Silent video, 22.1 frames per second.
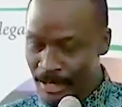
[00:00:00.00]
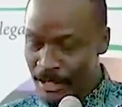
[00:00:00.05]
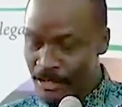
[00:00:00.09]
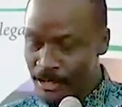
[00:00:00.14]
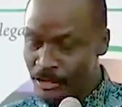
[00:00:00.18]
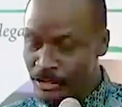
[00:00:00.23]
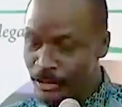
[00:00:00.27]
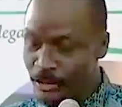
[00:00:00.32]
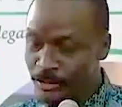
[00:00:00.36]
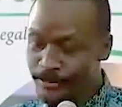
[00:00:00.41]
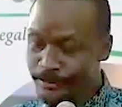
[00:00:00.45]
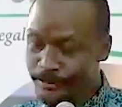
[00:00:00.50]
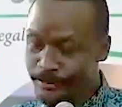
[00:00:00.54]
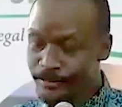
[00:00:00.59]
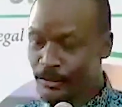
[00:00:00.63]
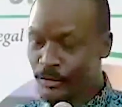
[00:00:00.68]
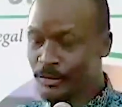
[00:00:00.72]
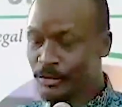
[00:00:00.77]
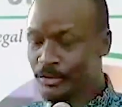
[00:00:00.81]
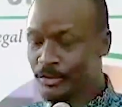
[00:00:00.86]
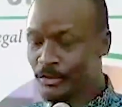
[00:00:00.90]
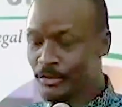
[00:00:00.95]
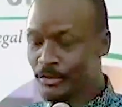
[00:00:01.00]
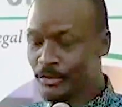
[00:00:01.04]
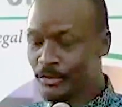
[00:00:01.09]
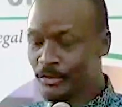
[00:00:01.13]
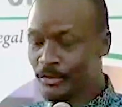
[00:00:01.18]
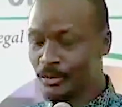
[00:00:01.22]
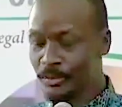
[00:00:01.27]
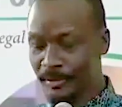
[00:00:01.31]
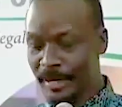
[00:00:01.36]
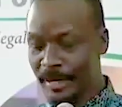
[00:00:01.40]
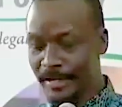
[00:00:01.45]
So those would
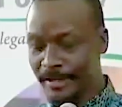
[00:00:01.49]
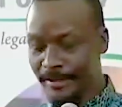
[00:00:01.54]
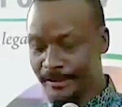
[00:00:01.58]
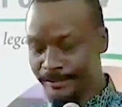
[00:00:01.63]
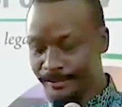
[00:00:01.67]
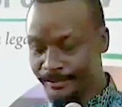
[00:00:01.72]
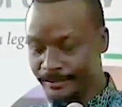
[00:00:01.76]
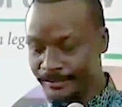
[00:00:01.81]
be my